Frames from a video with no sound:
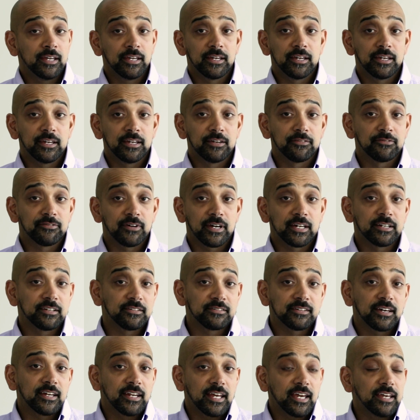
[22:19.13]
if I
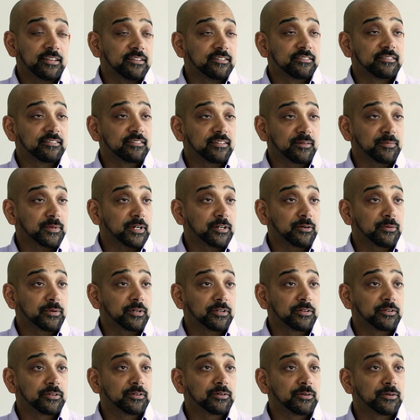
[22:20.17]
decide, hey, this is something I don't
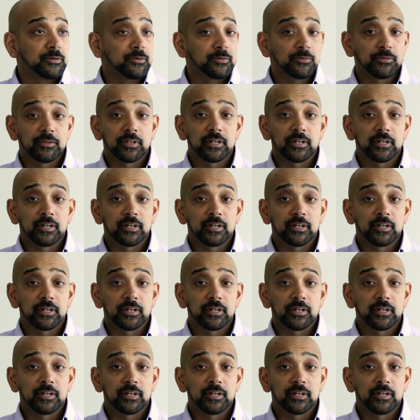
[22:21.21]
want to do,